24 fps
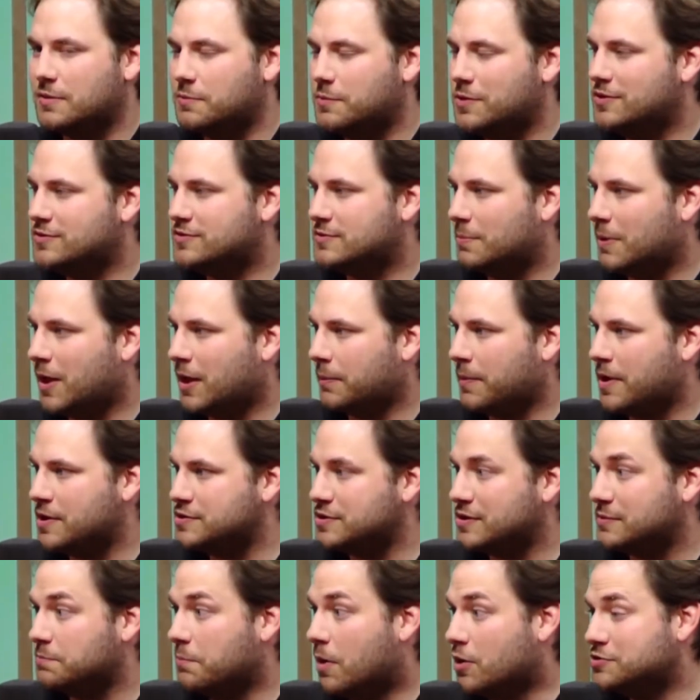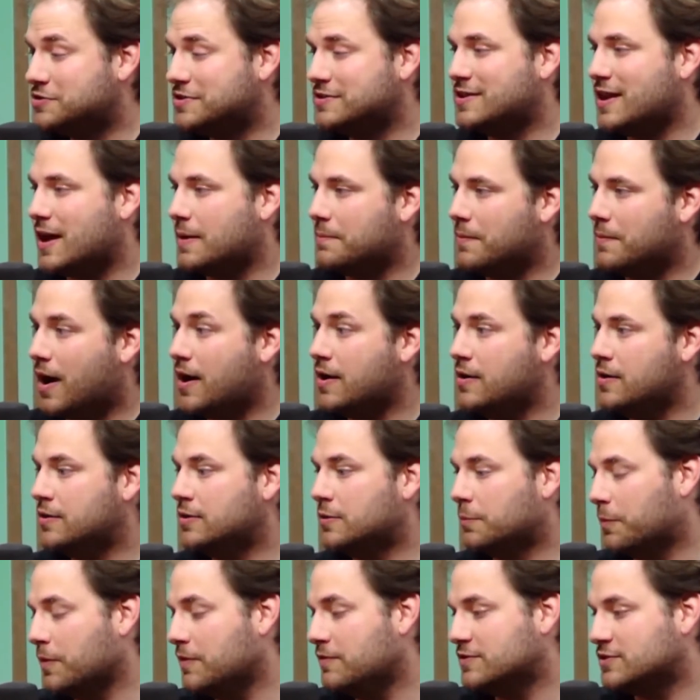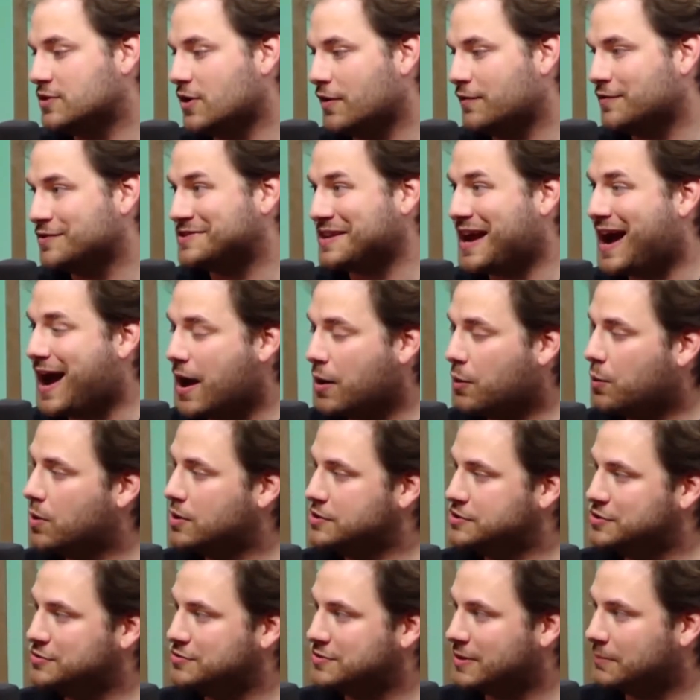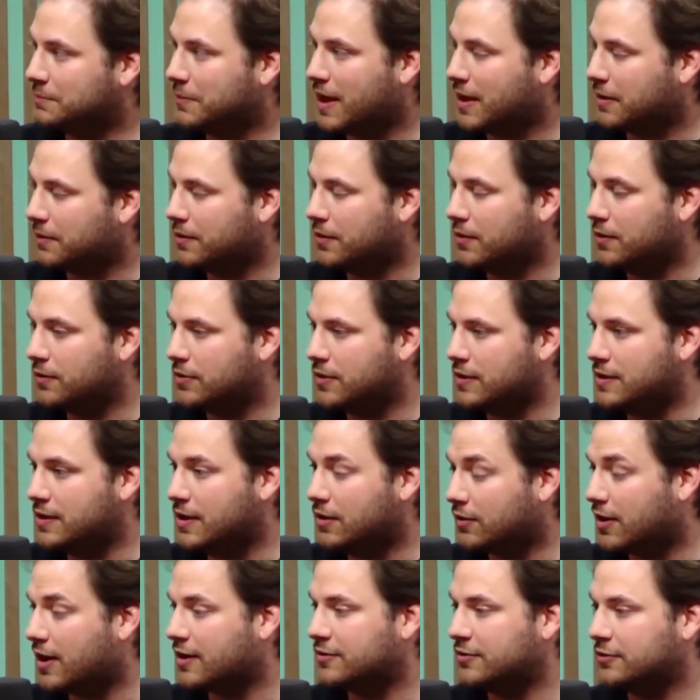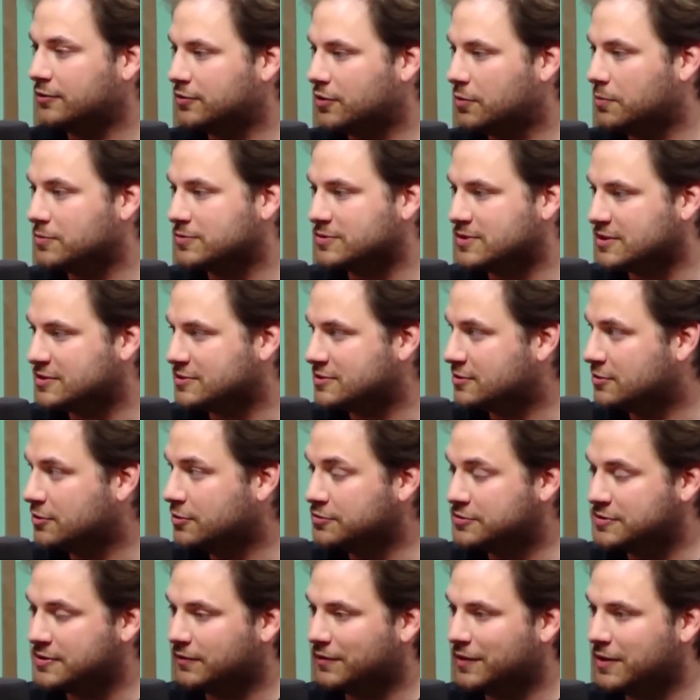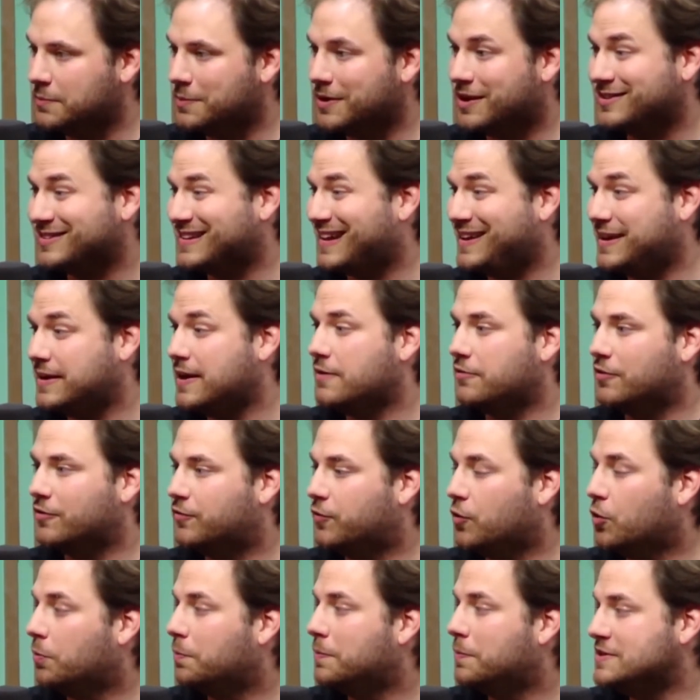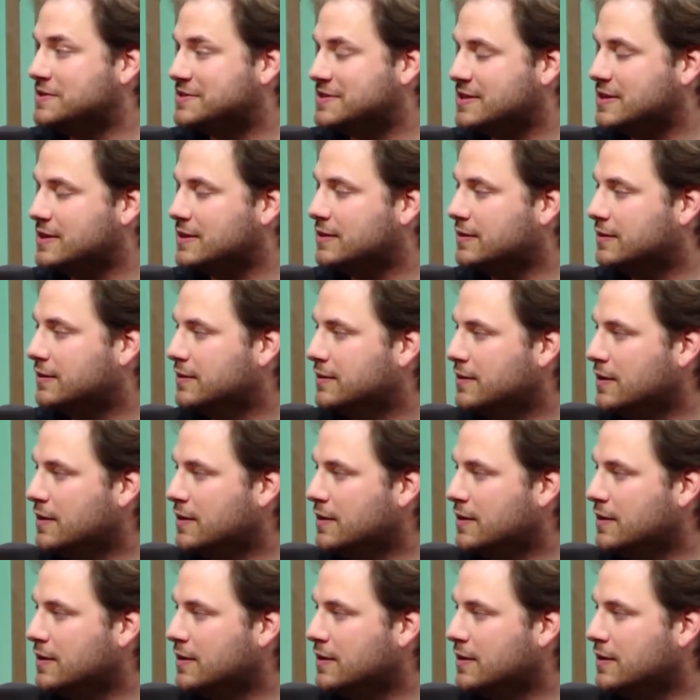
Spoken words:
time we use the Blackmagic. Most of the time, in the previous office, I was using the Elgatos almost exclusively because I didn't have a full PC.